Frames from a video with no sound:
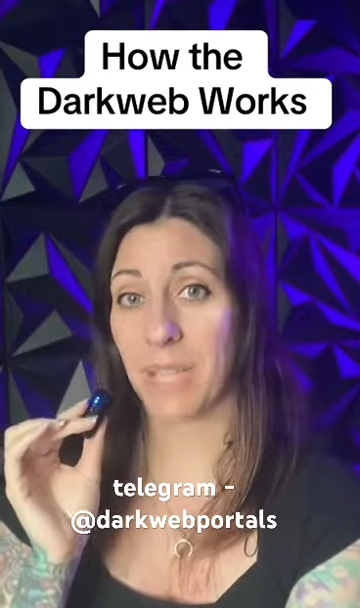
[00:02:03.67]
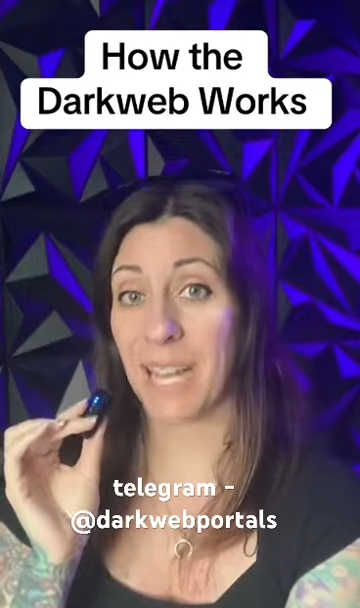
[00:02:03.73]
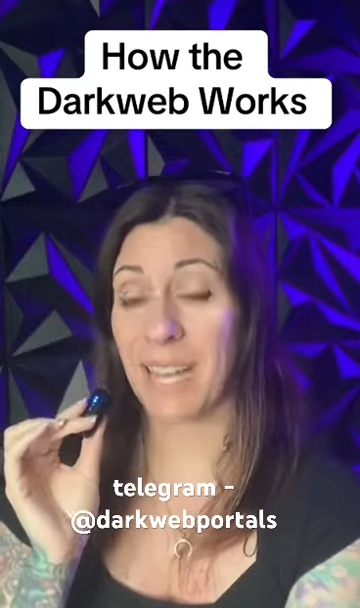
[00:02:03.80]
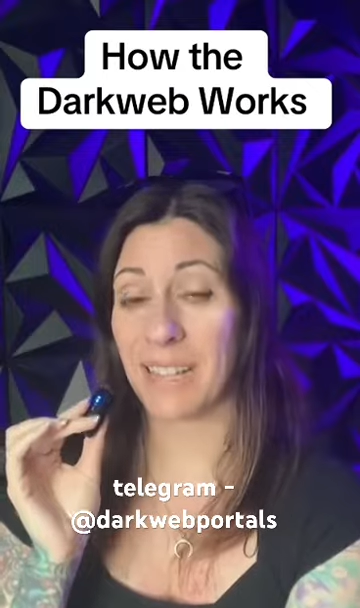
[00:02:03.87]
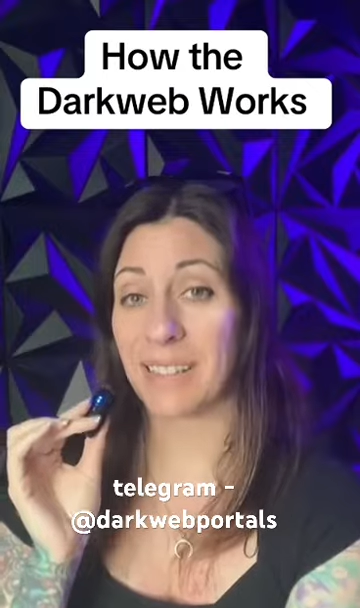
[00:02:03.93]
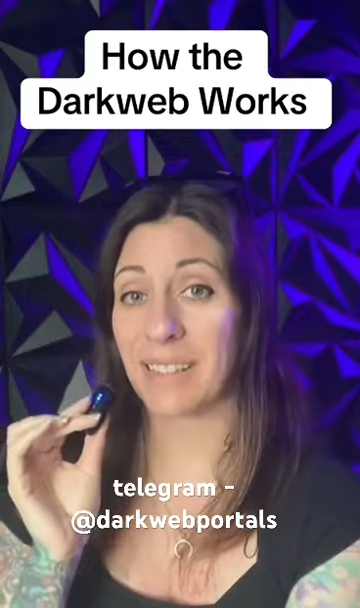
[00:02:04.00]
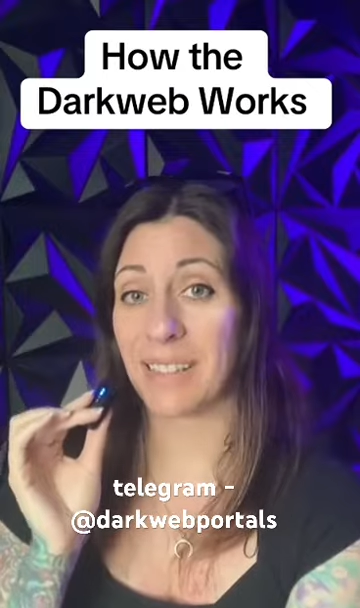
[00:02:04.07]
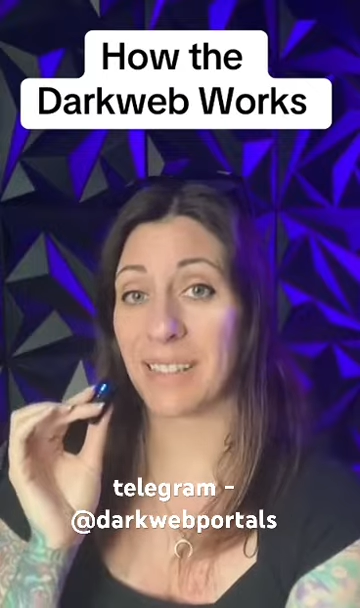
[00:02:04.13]

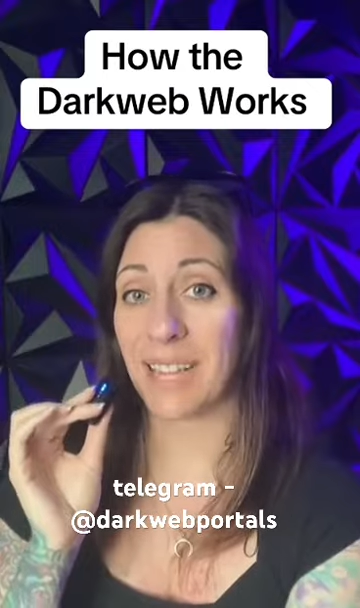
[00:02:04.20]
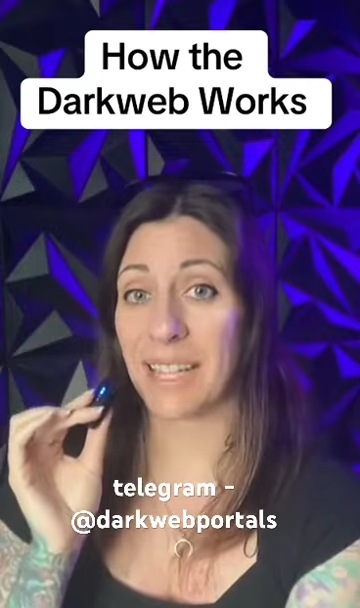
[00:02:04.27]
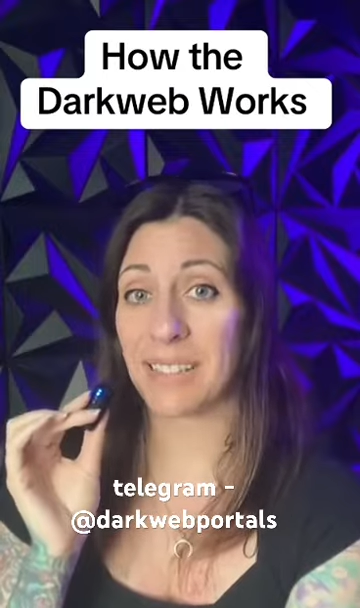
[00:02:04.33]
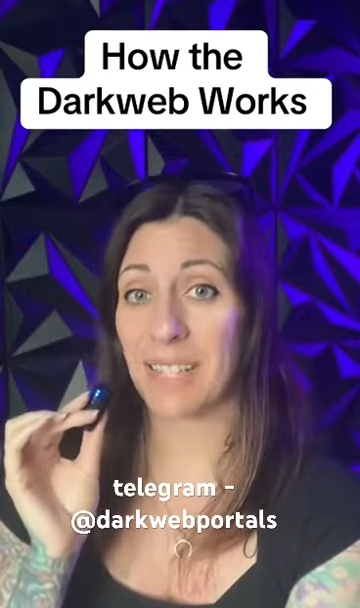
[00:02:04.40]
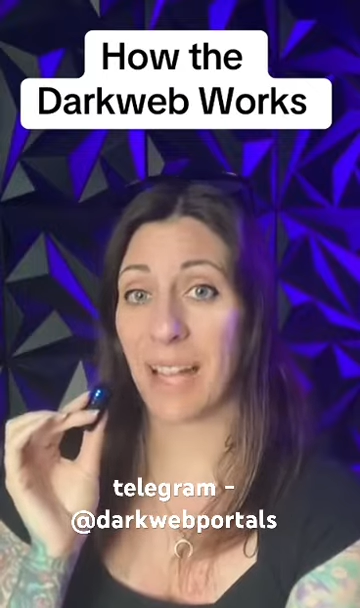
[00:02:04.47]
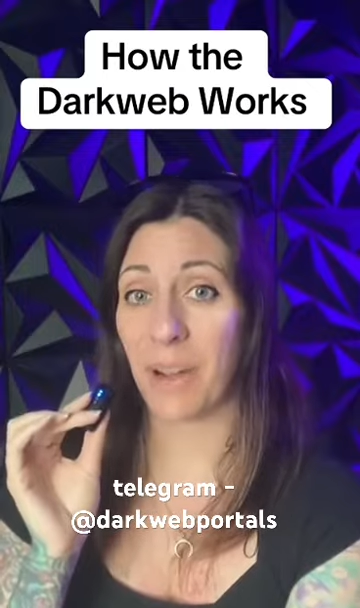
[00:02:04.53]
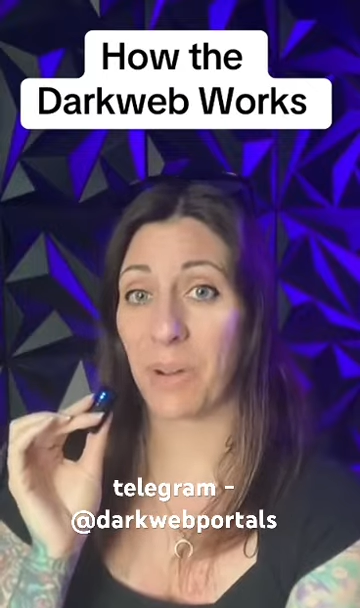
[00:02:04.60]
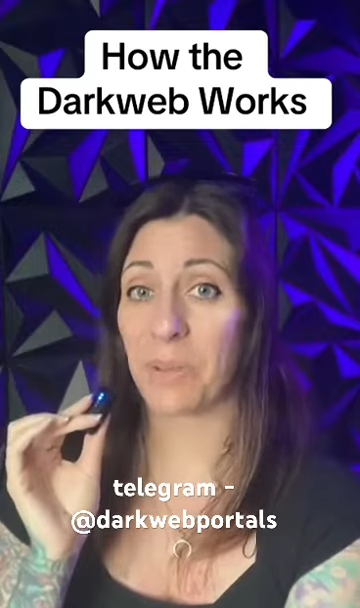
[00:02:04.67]
And
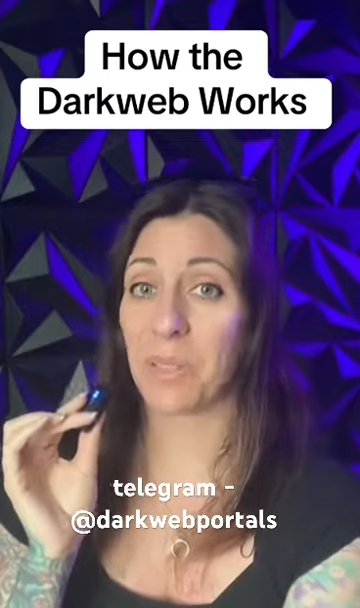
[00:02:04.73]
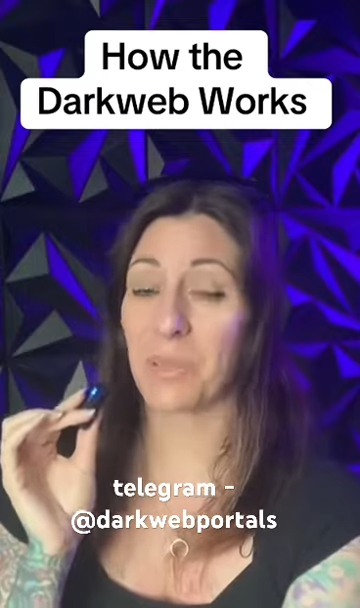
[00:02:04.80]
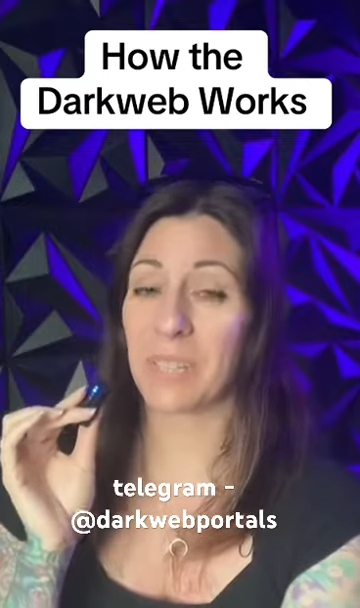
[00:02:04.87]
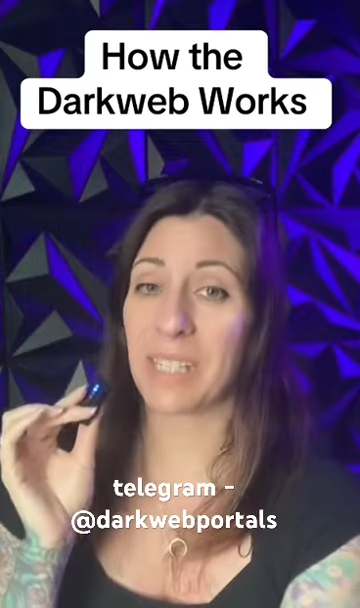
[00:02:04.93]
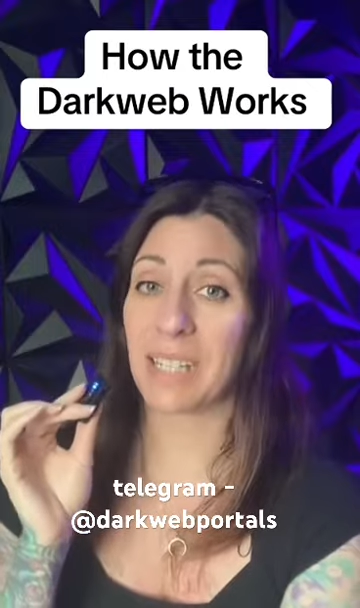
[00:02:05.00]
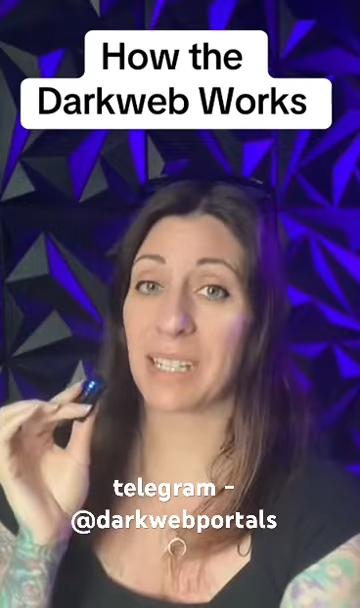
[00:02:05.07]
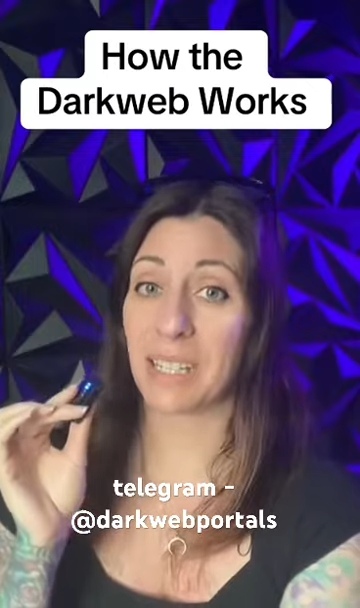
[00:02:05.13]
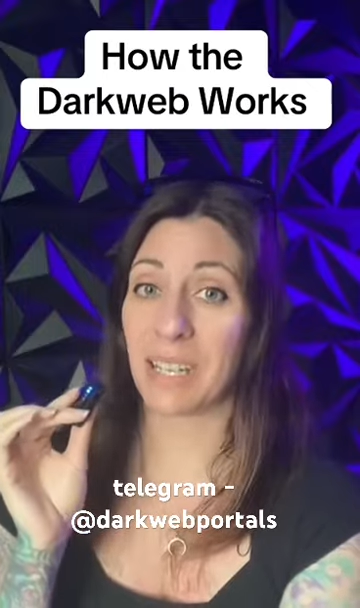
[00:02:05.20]
that's how you
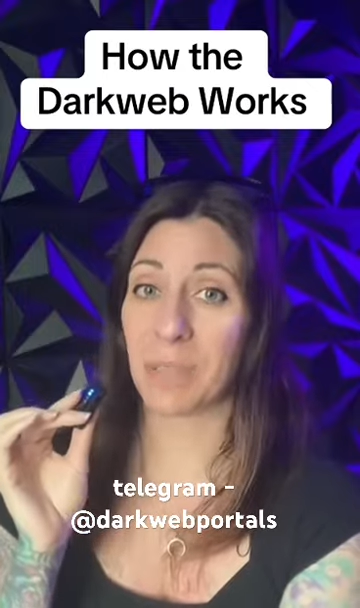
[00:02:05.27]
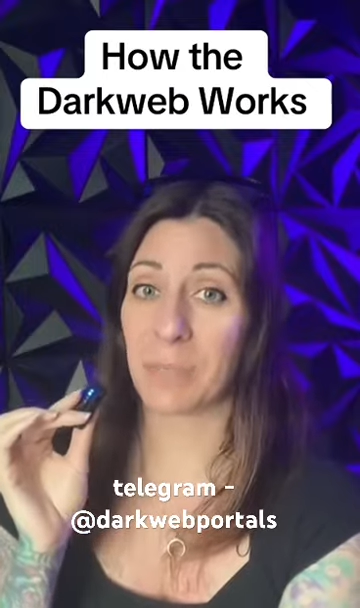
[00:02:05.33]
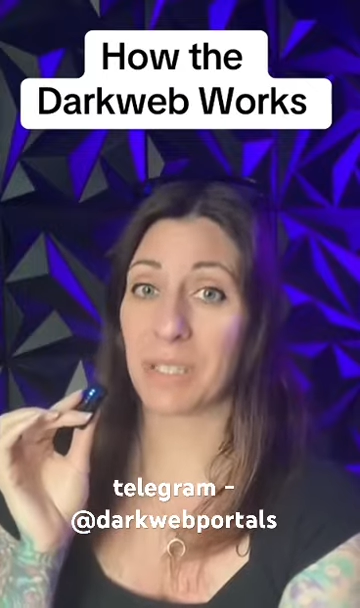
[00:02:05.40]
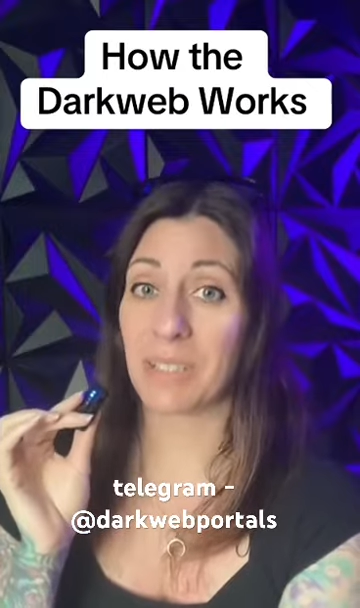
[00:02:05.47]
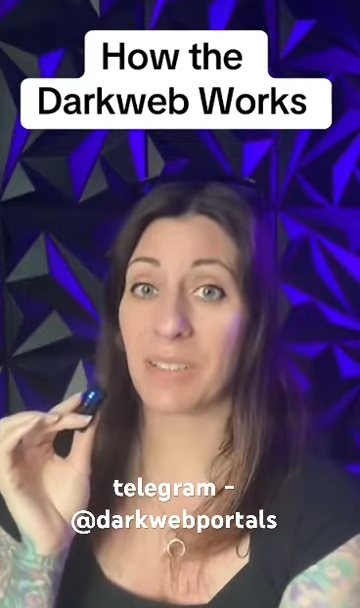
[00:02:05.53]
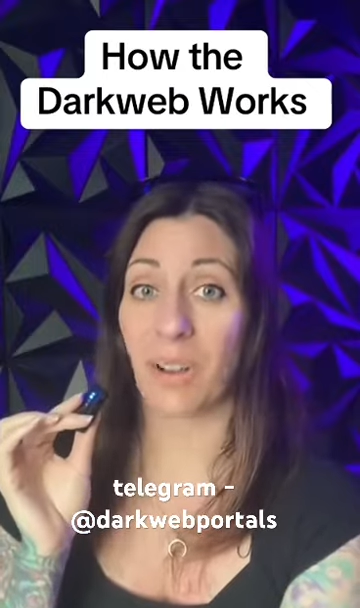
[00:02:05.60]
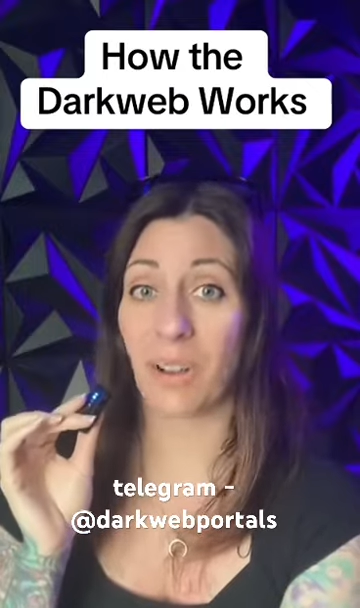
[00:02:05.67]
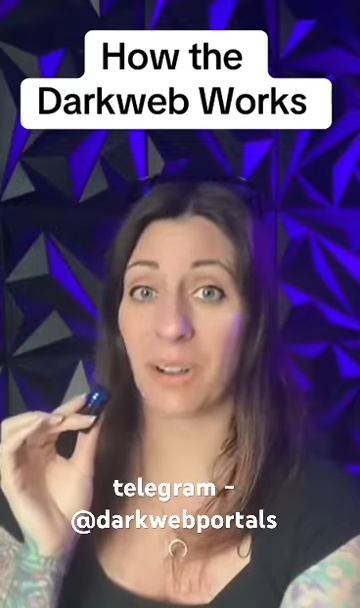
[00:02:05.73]
stay
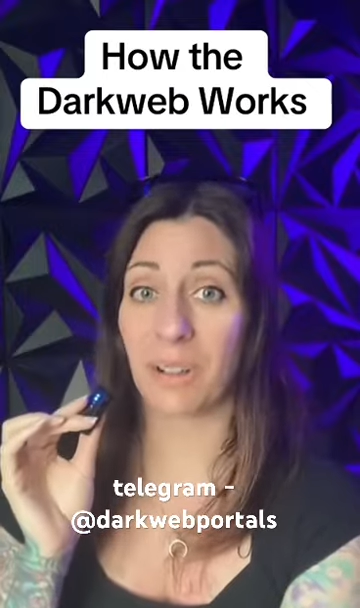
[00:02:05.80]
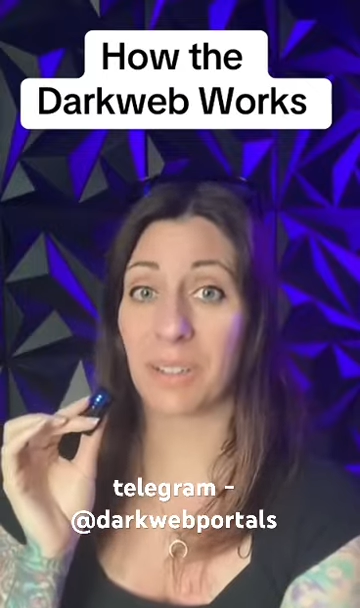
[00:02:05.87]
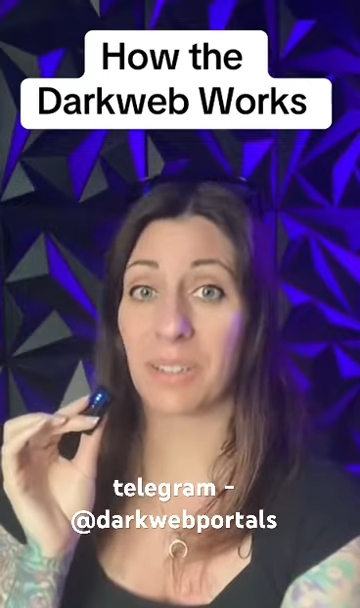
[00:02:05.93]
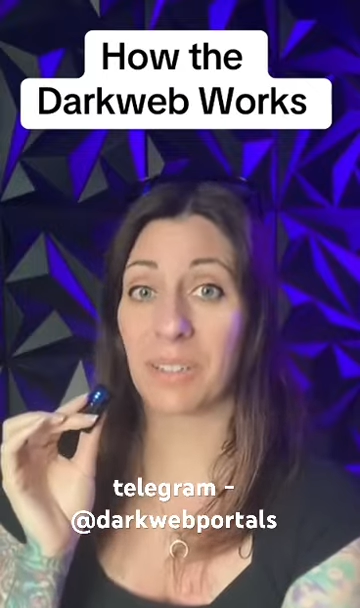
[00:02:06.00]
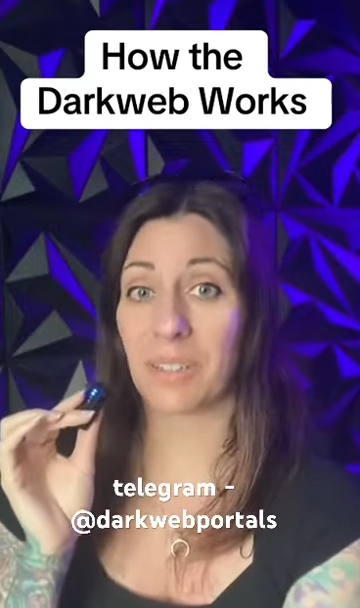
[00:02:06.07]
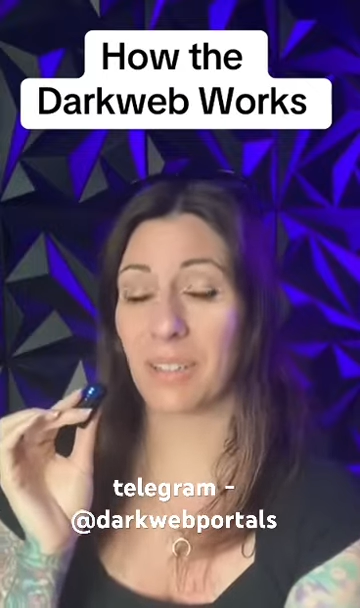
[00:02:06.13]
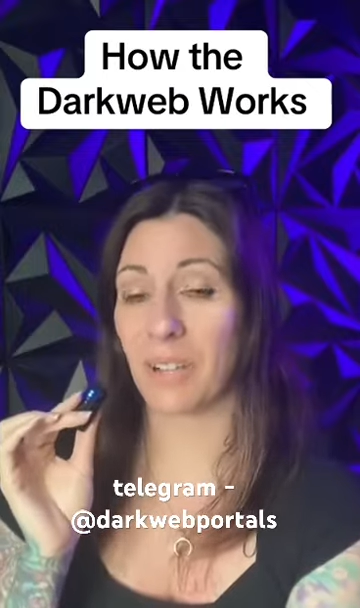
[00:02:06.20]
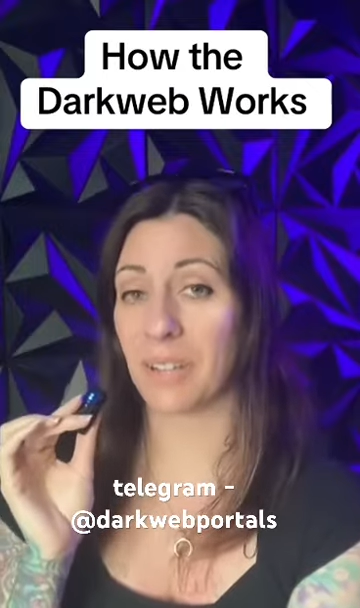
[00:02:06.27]
anonymous on
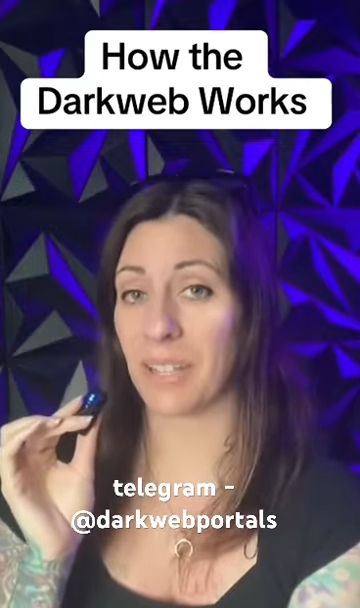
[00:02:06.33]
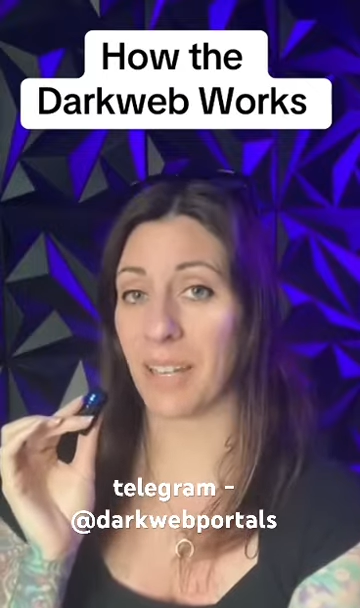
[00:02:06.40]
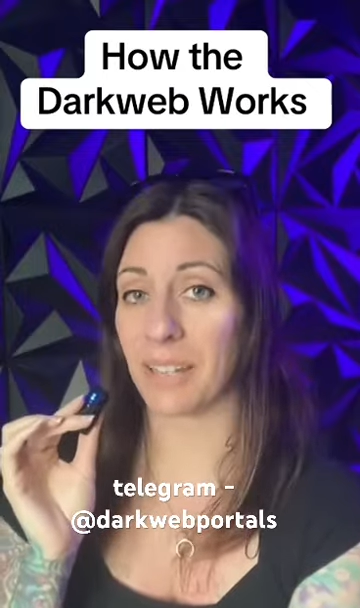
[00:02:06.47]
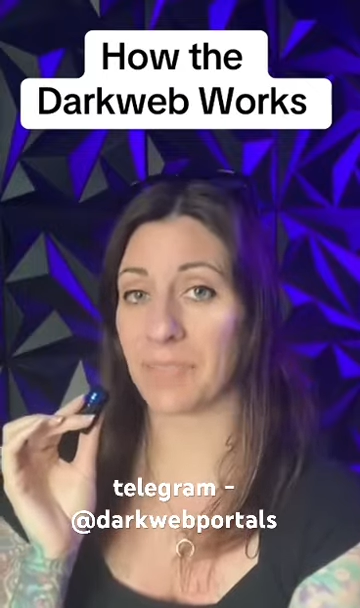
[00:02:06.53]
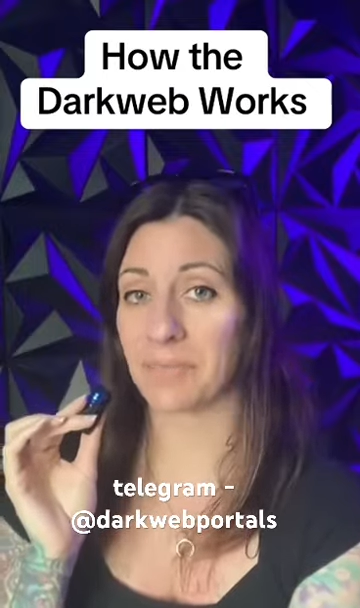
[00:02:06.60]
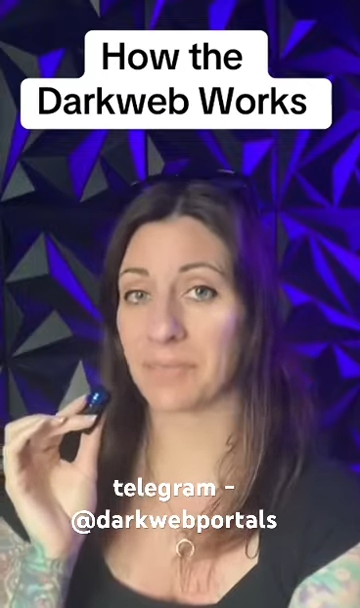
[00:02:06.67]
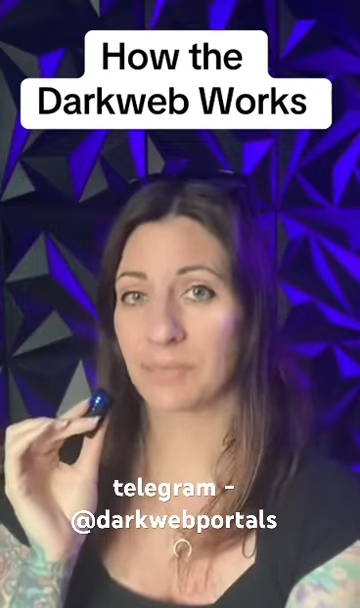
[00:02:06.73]
the darknet.